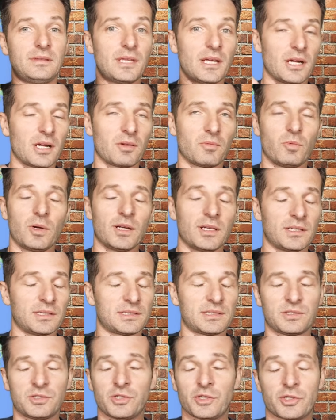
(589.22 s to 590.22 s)
There
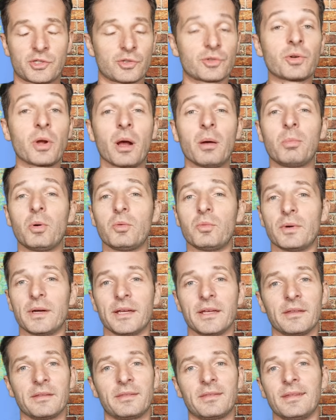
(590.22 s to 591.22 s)
was just trouble
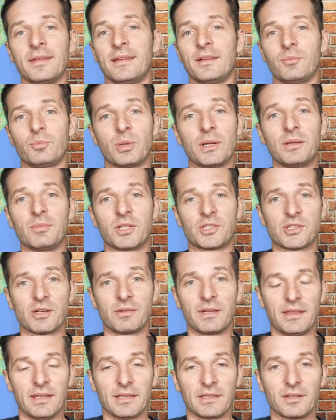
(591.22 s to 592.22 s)
with pretty much
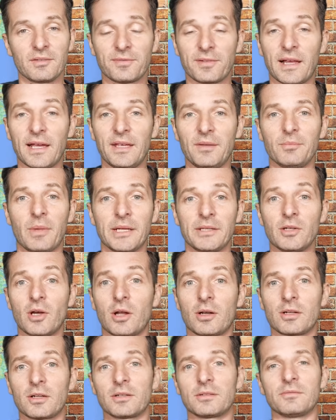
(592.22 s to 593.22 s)
everything in the flight. My
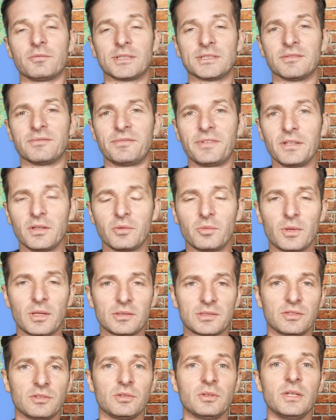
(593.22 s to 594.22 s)
daughter wasn't feeling well,
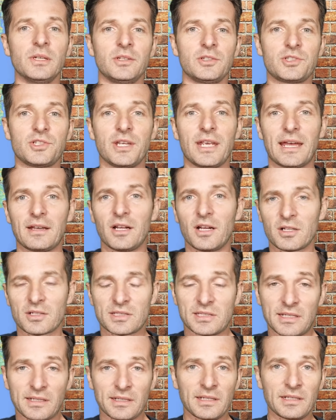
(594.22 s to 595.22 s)
so she had air
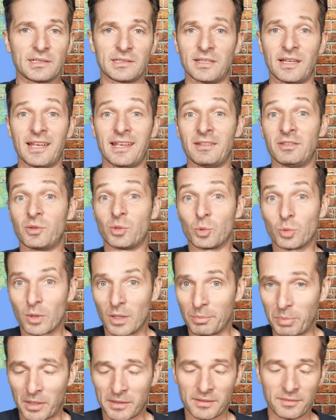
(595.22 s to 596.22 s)
sickness and threw
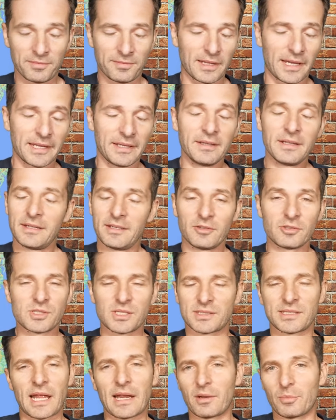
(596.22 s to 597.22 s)
up on the flight. It was
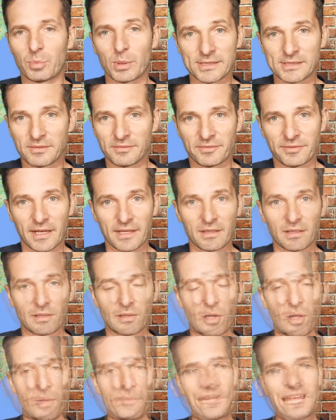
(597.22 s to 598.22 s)
just not a pleasant flight at
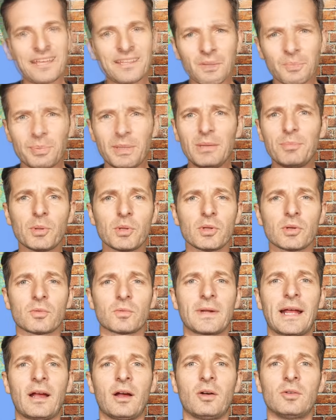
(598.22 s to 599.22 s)
all. And the people
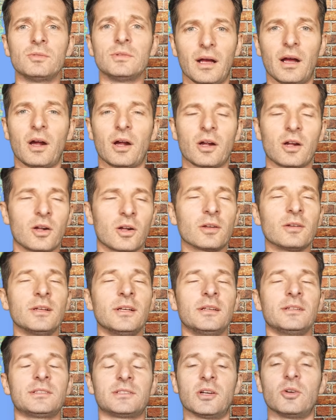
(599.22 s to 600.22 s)
around are
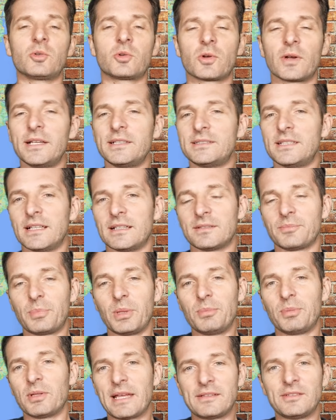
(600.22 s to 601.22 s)
so crazy.
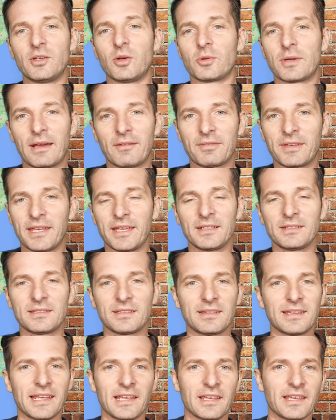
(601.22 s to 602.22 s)
People that don't have kids
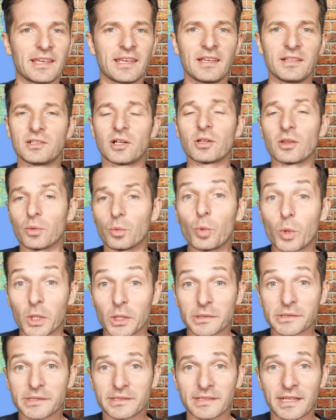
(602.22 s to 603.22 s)
think kids are the worst.